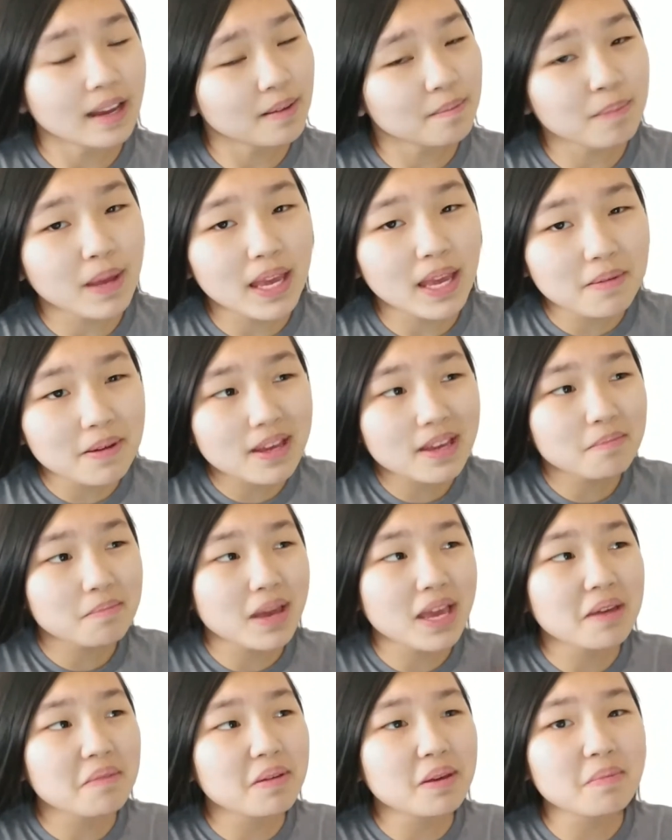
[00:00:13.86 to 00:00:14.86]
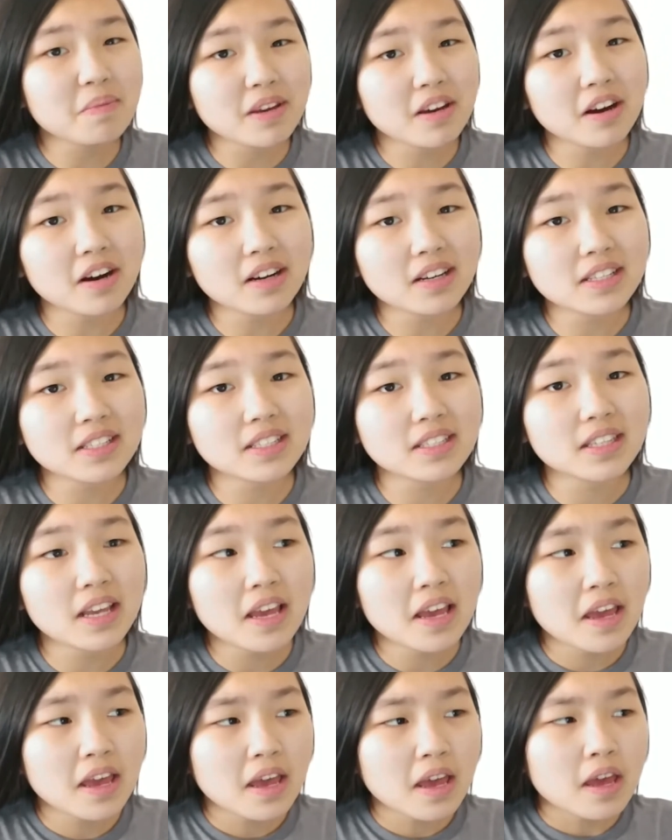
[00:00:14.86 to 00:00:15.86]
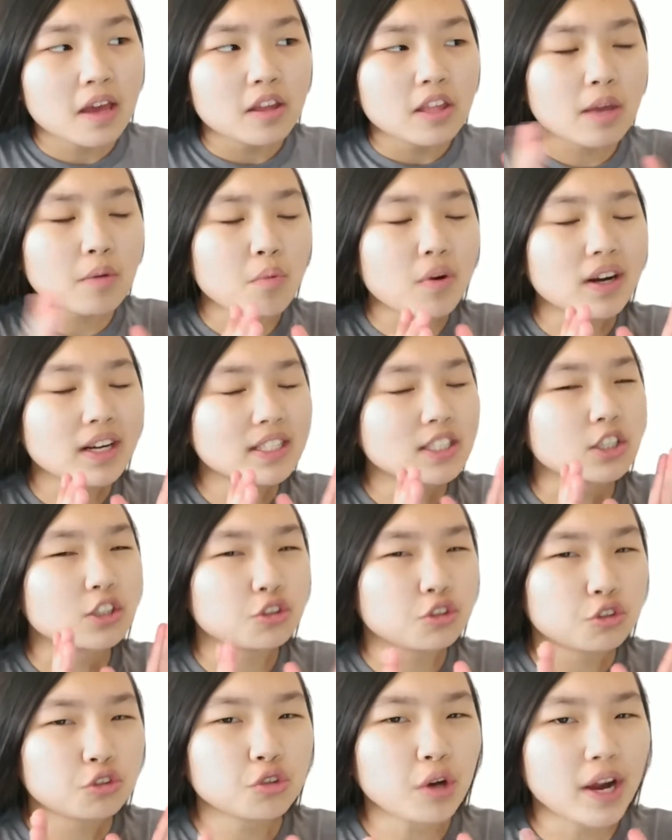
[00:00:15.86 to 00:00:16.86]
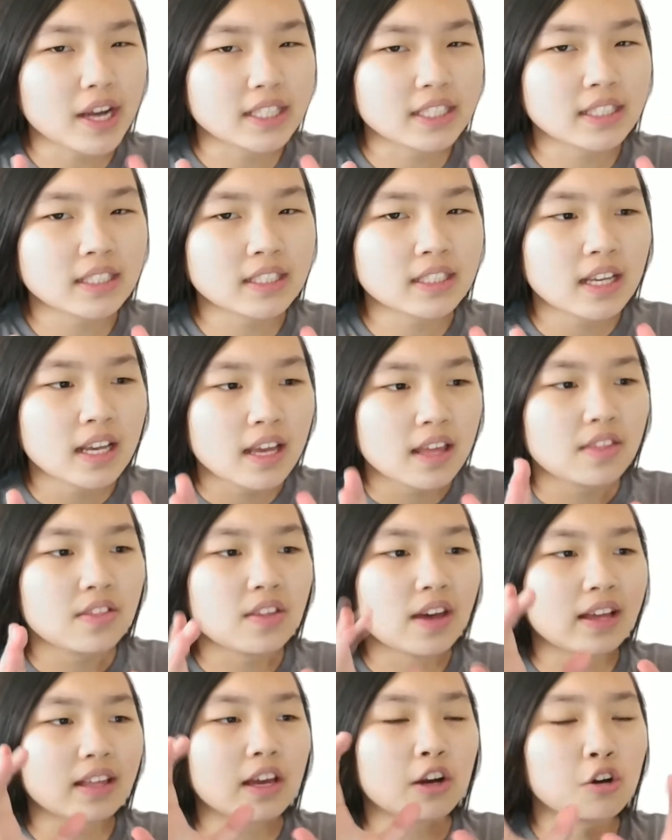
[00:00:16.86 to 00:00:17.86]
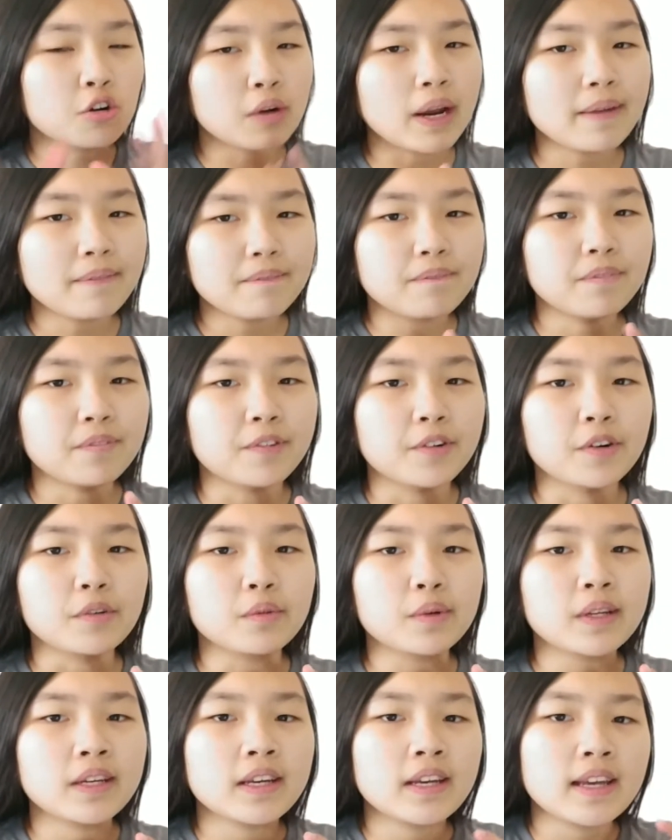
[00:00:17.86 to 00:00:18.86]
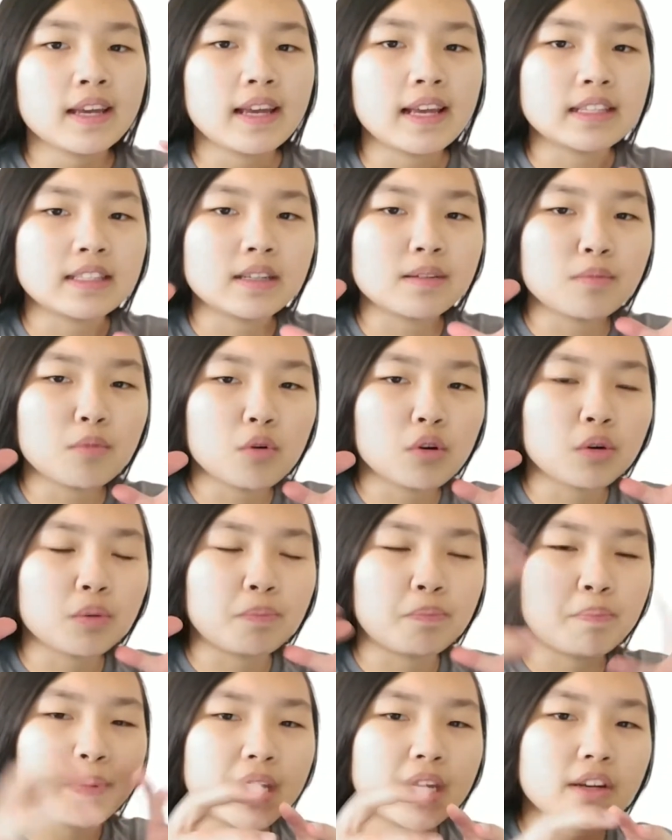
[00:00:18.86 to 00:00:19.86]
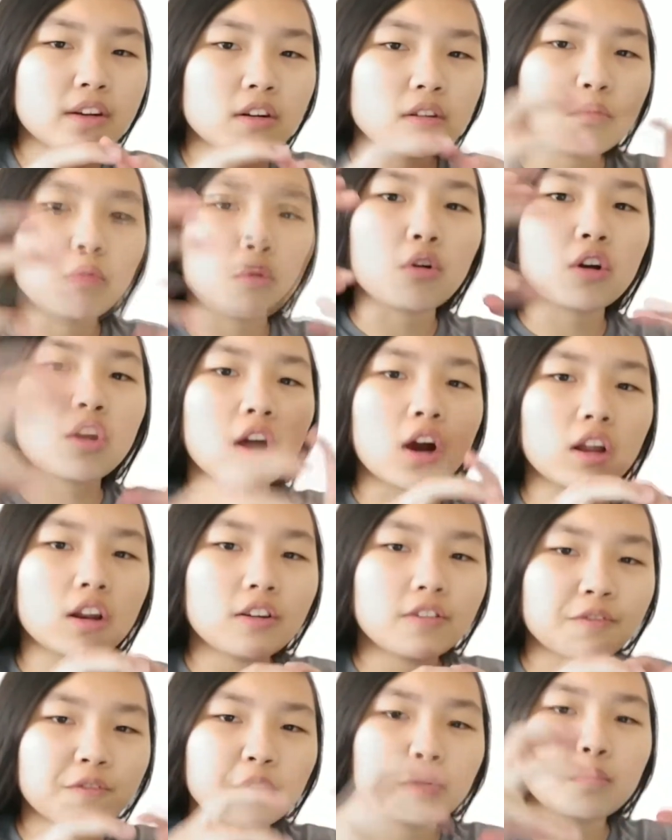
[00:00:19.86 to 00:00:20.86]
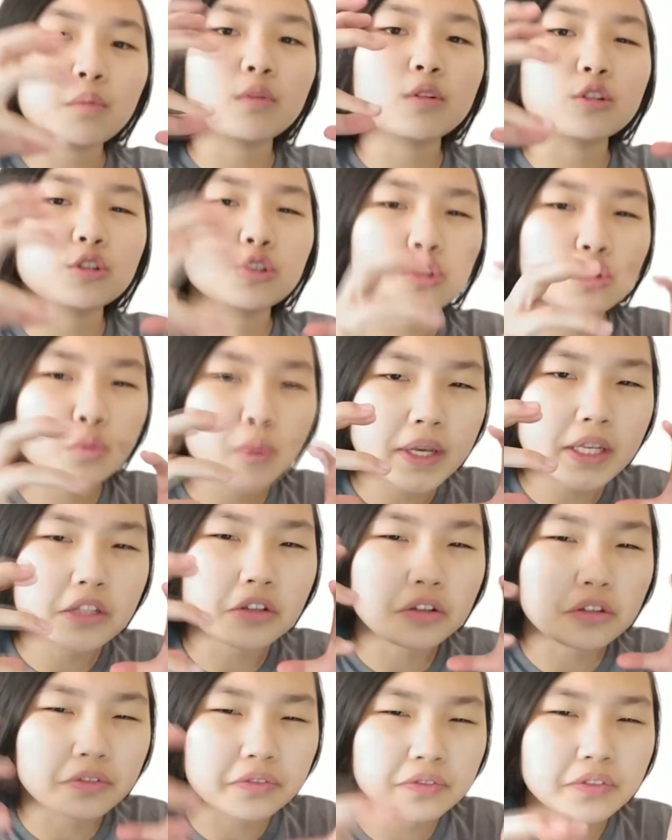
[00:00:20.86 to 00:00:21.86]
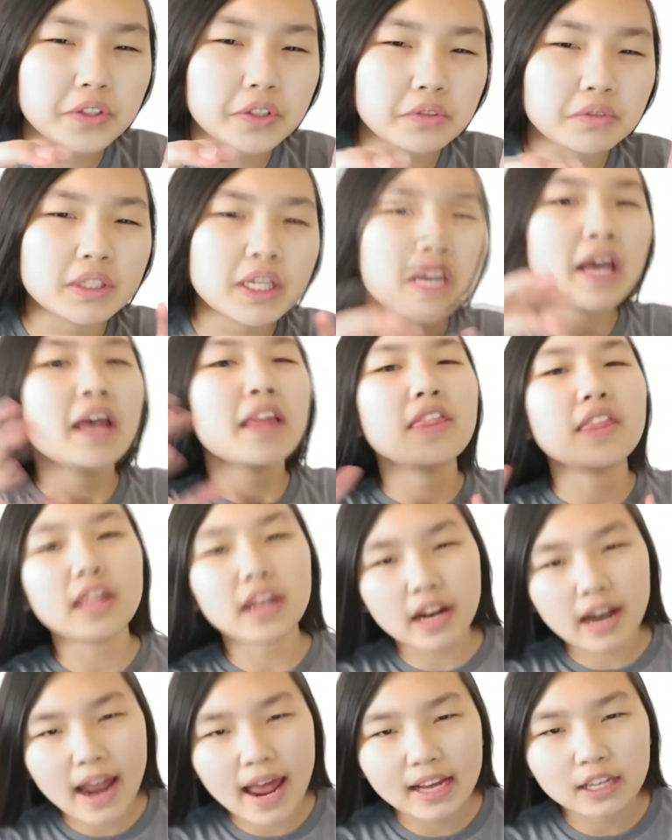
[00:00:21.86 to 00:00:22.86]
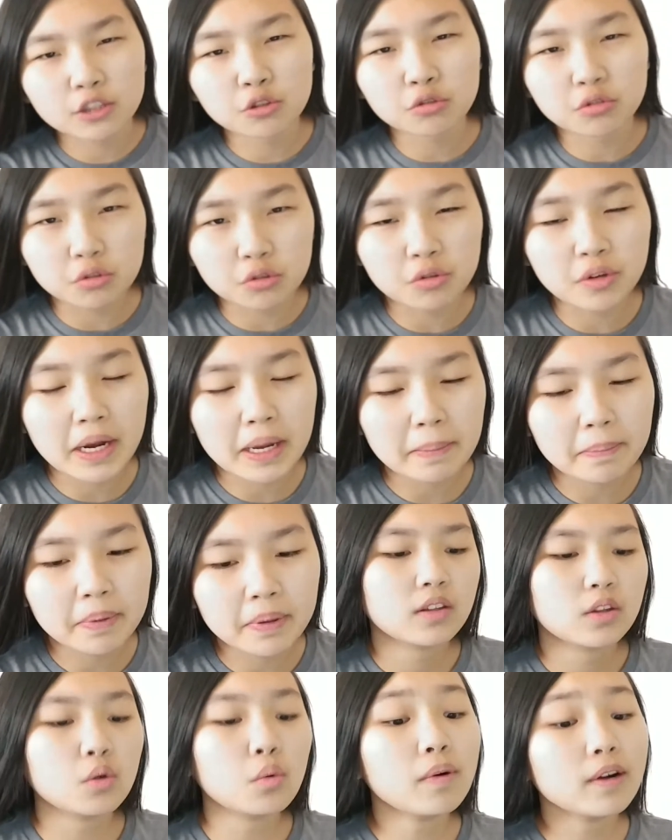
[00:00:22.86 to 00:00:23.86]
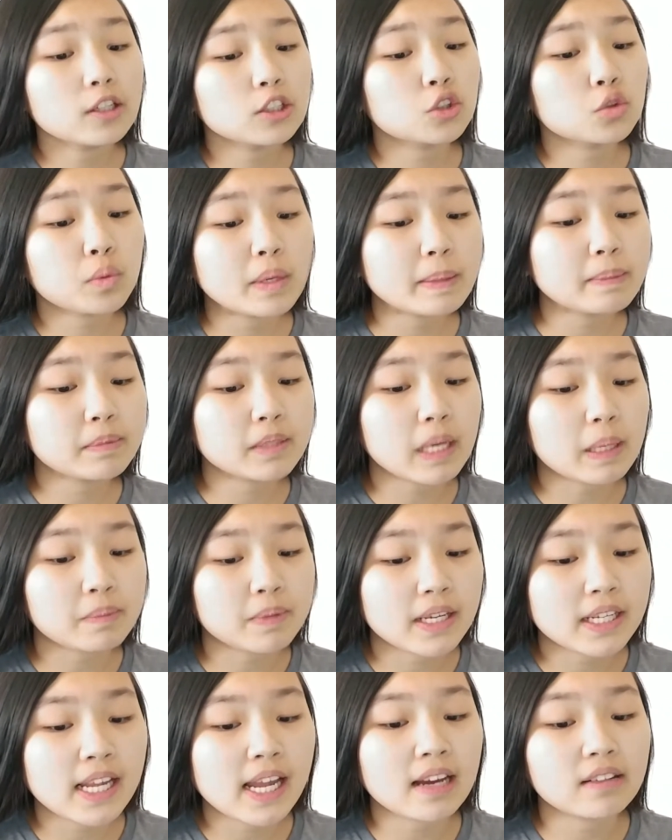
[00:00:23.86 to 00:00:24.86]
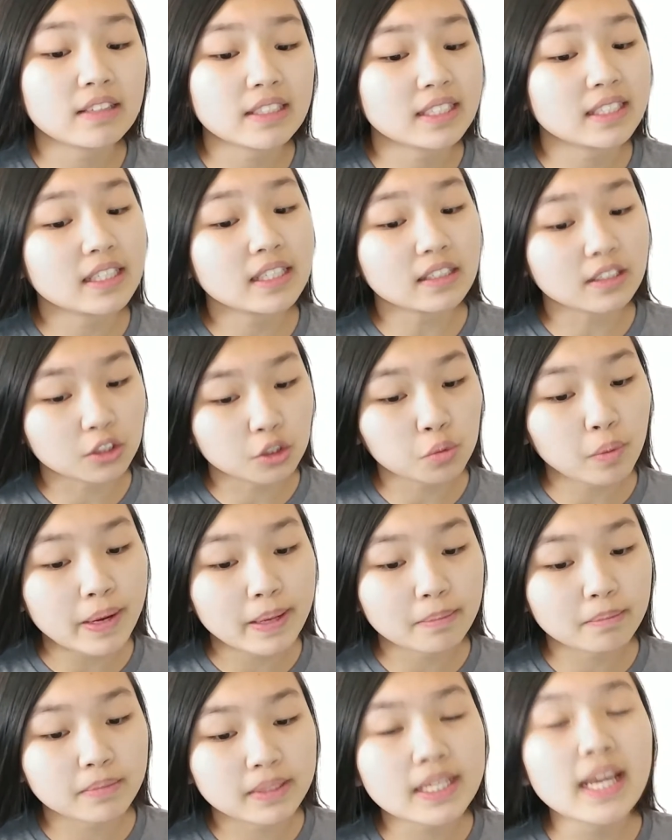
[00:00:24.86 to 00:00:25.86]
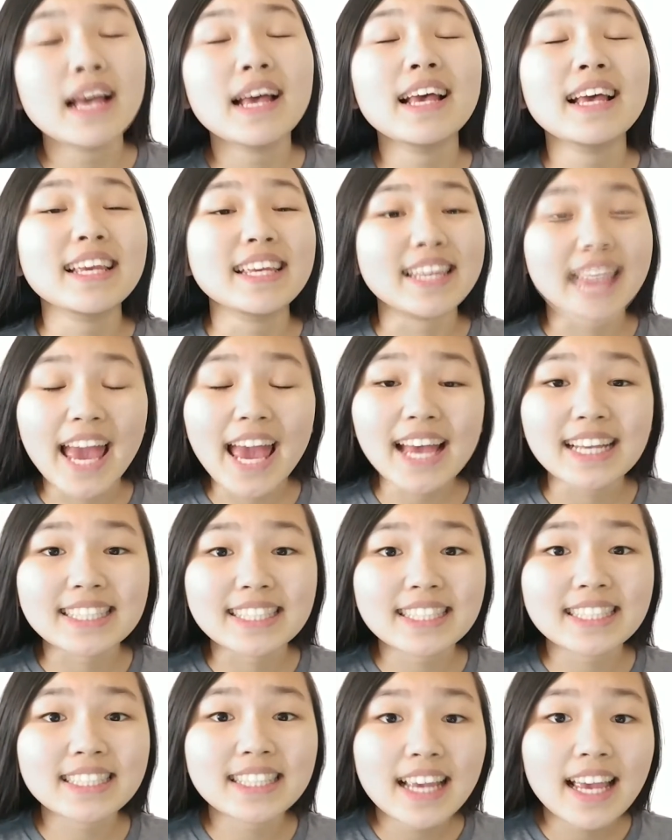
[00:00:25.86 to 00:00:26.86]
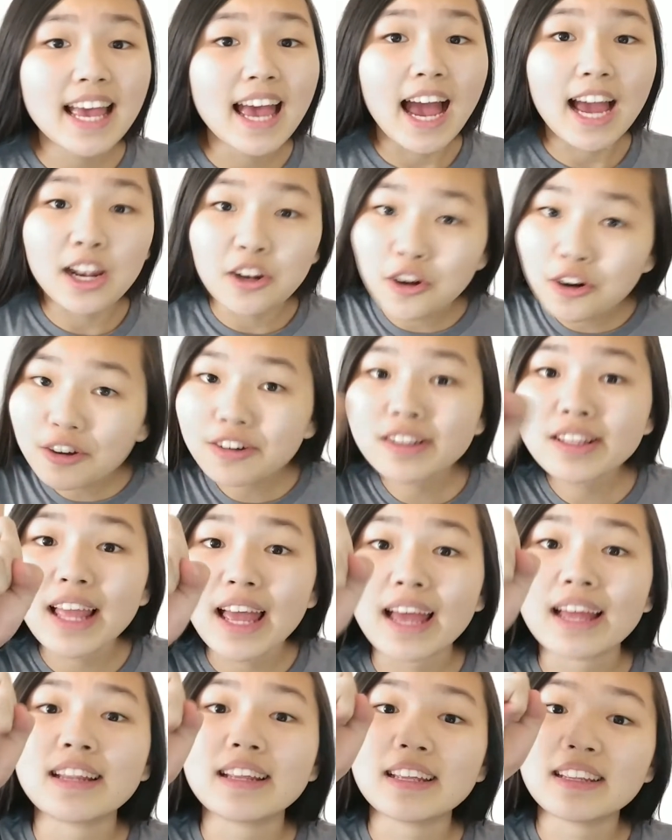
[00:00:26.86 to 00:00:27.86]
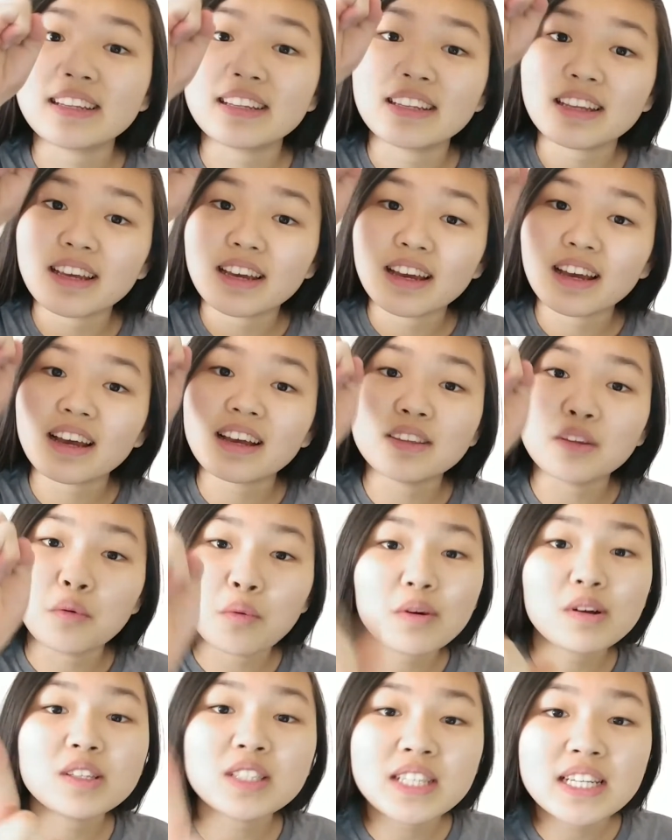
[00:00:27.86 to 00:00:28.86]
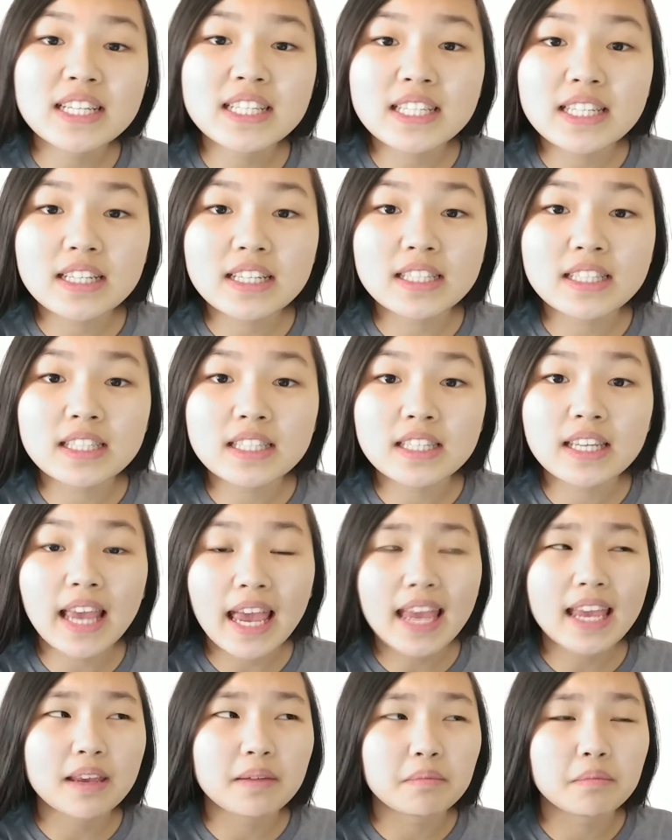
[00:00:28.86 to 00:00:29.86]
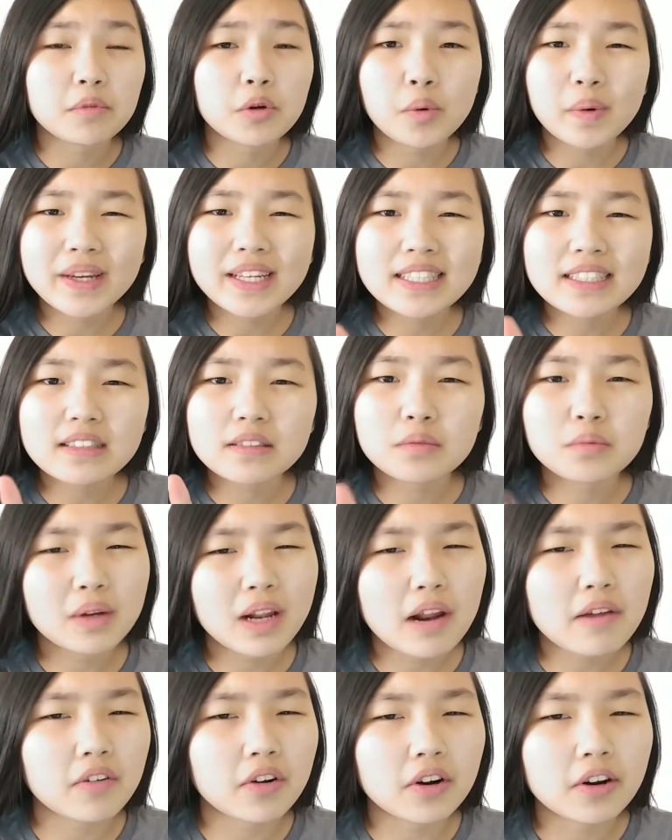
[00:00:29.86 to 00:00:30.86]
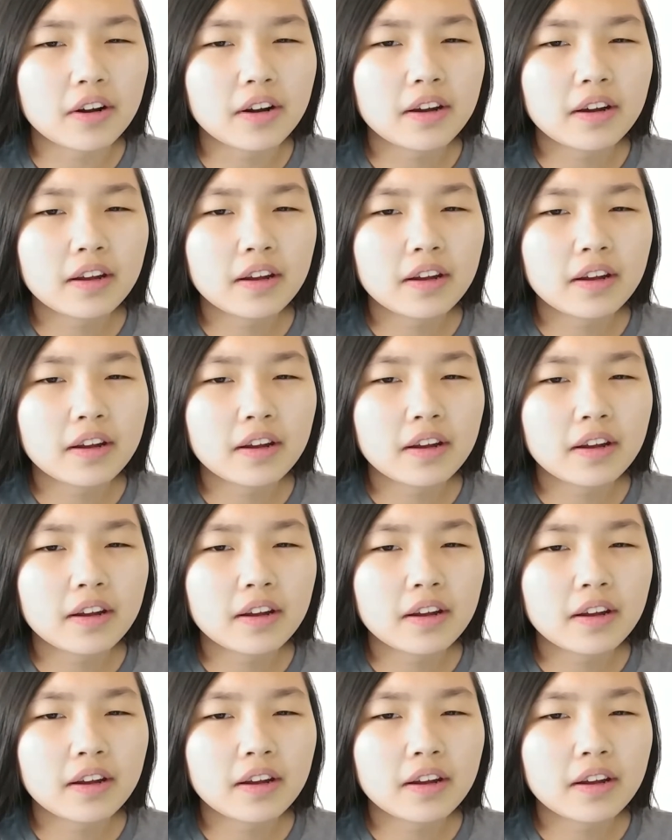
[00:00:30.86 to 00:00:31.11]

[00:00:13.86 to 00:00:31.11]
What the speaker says: Maybe because they wanted to stress that a grapefruit is a more bigger, more colorful, more sweeter fruit than an actual grape. The word swims upside down is still swims. Yes. I learned that in the world's easiest game, quiz, whatever.